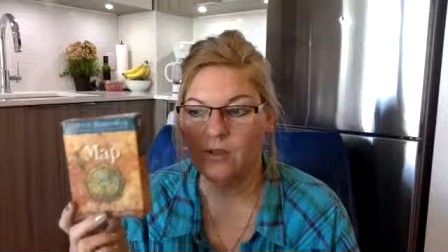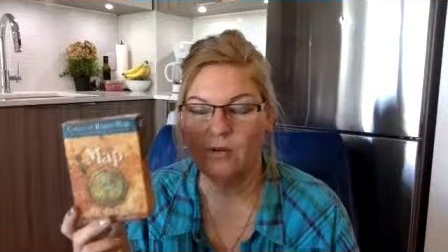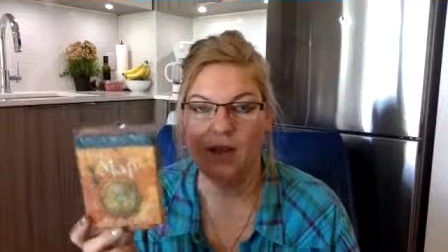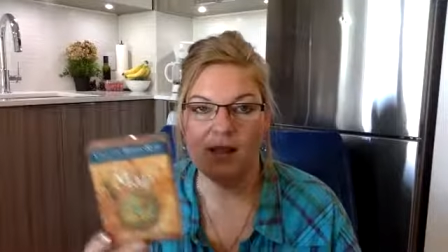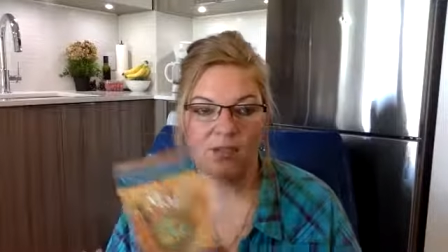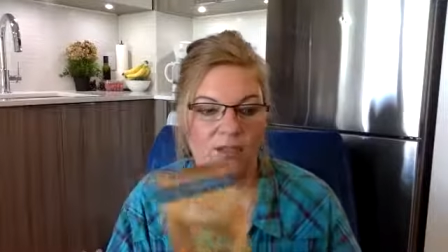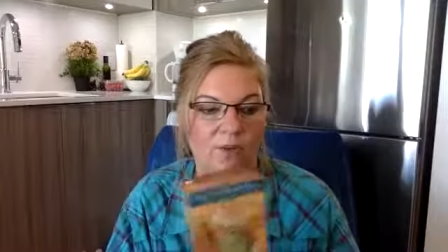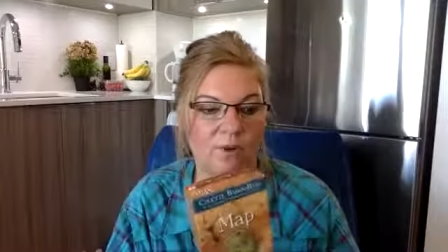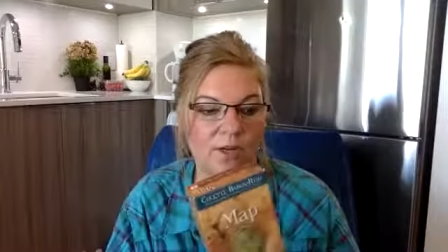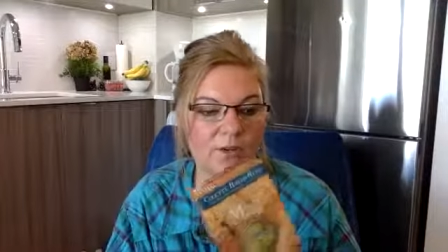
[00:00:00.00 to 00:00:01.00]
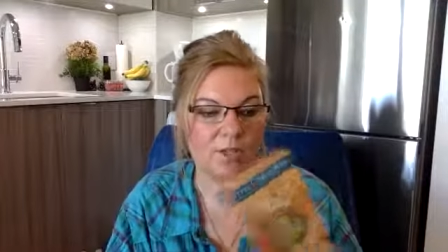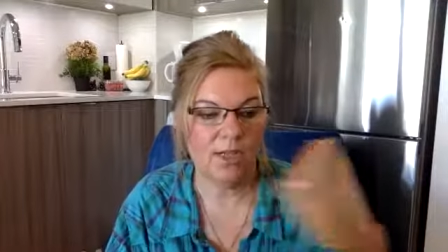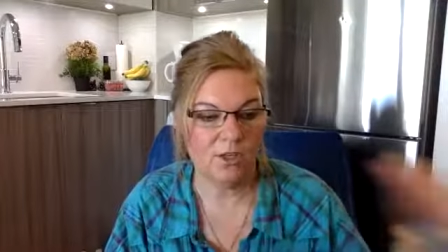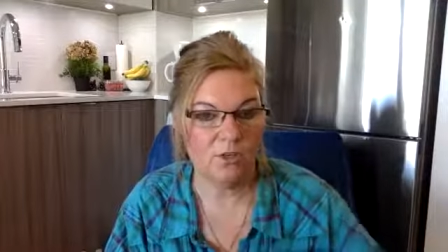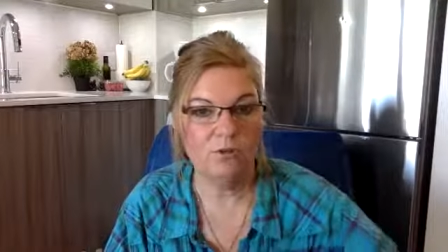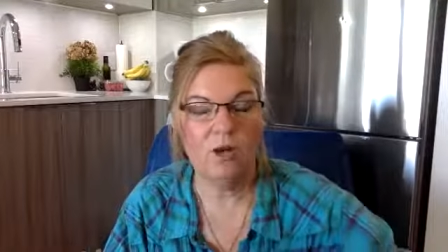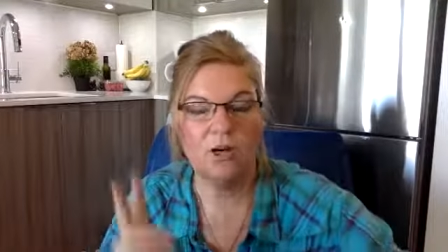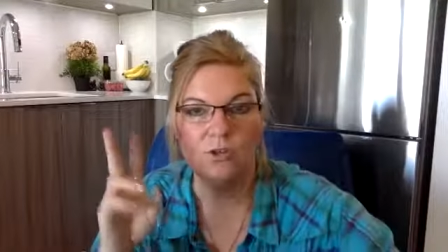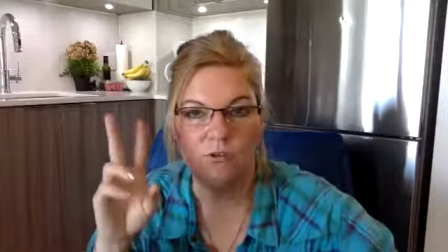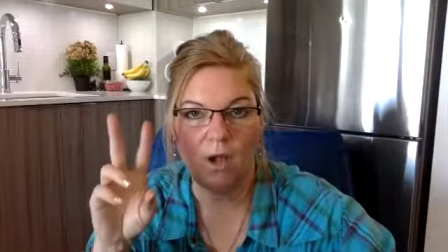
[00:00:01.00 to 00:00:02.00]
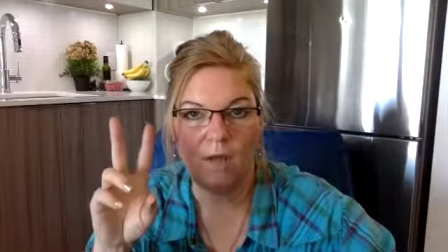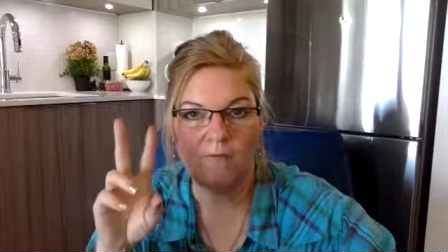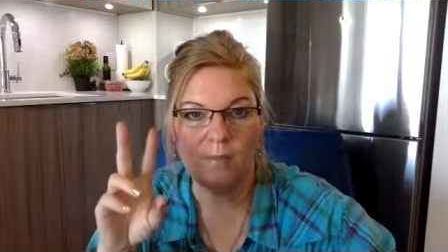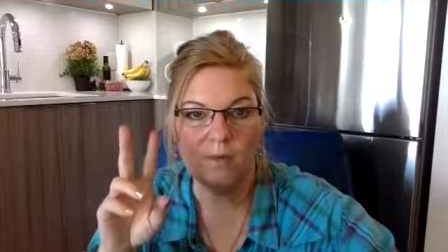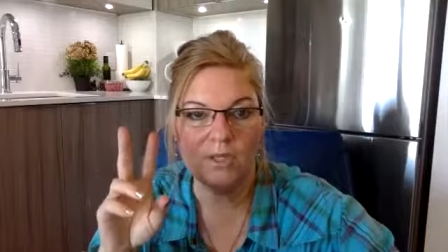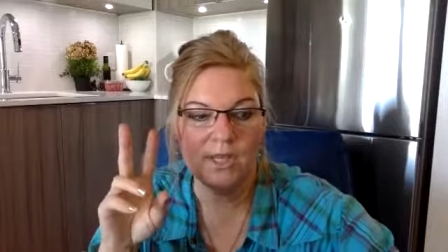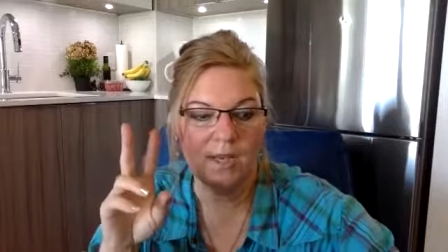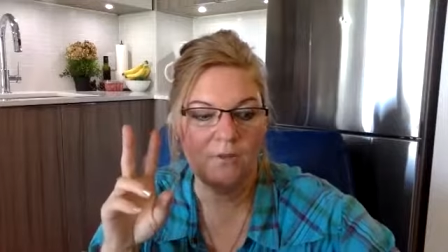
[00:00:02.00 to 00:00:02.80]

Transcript: Okay, so we're using a two card draw from her deck.